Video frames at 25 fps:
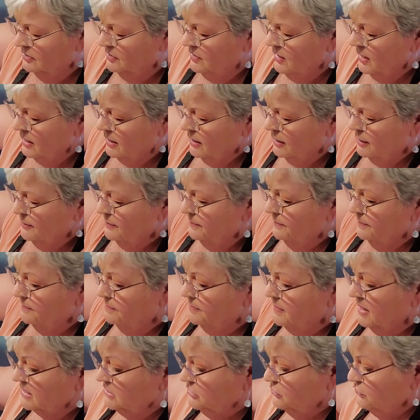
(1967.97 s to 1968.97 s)
The
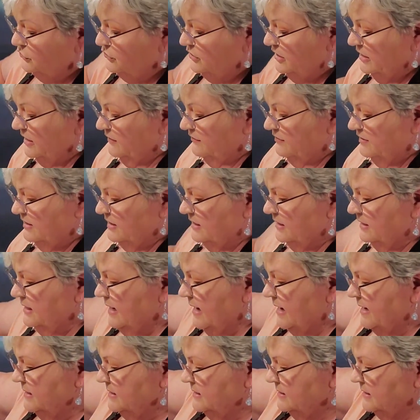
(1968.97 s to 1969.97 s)
mustard gives it a
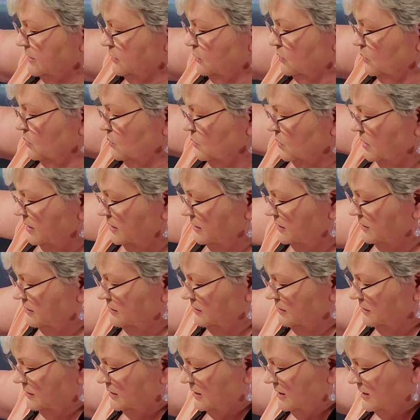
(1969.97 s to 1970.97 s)
nice little
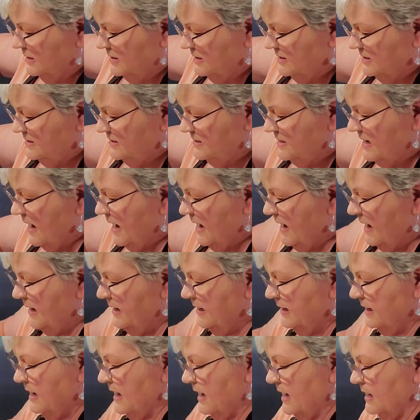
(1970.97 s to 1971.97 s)

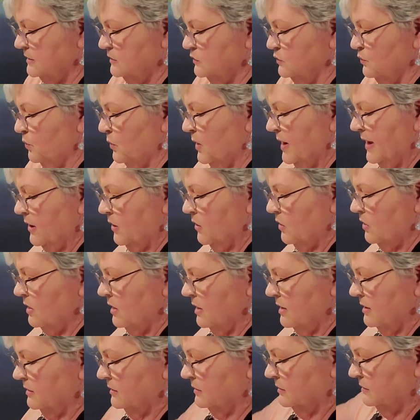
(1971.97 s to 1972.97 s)
tang as
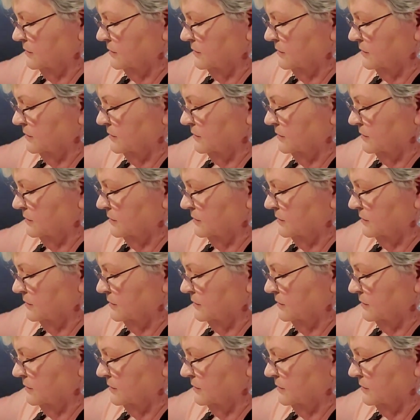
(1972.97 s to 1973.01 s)
well.